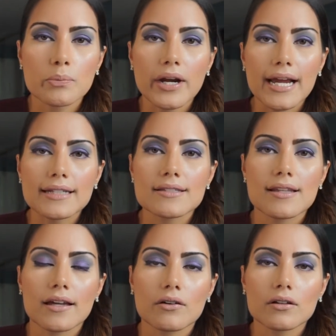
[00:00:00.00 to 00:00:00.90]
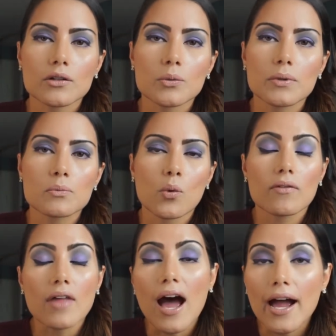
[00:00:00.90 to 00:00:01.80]
brands that are a little bit more
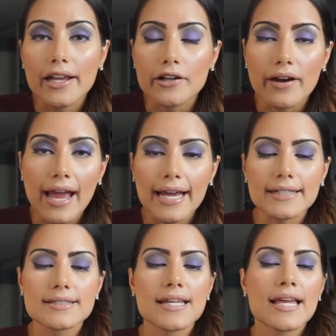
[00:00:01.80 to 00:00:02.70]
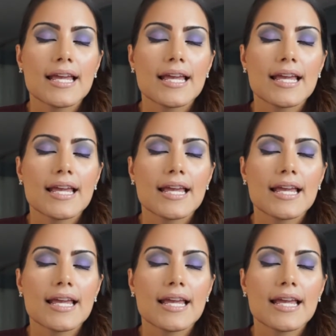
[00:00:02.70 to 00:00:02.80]
on the higher end,